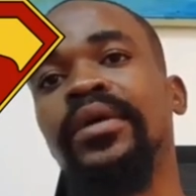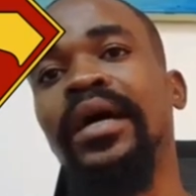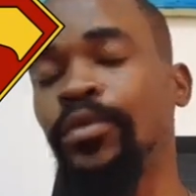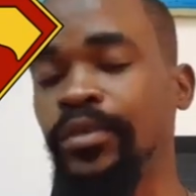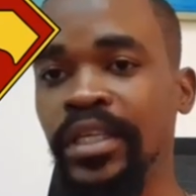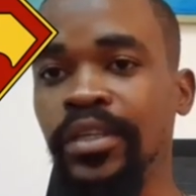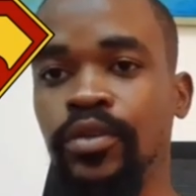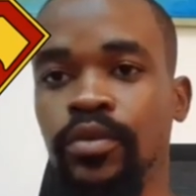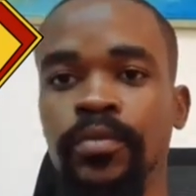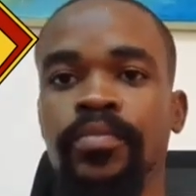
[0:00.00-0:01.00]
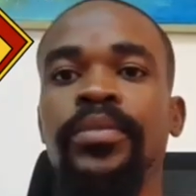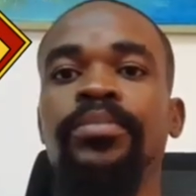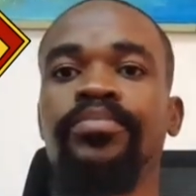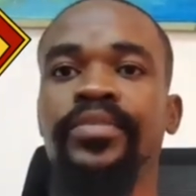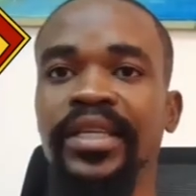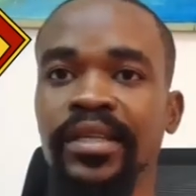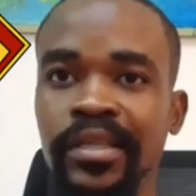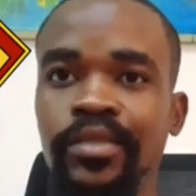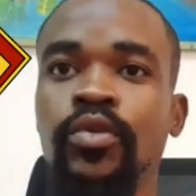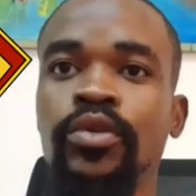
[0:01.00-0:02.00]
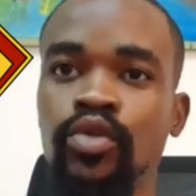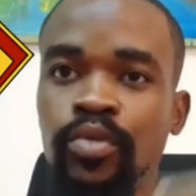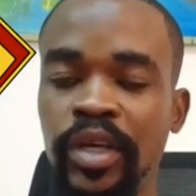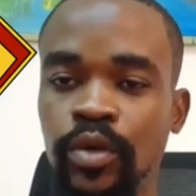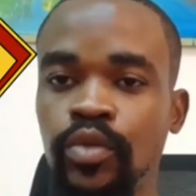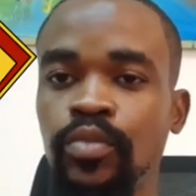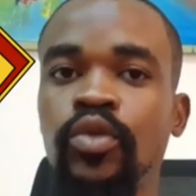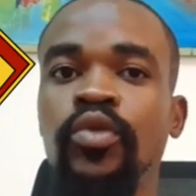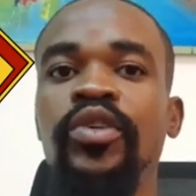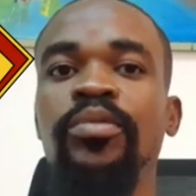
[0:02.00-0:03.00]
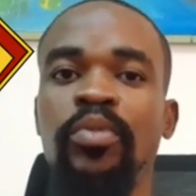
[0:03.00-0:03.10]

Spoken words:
I don't think so. I think it's going to be a good movie.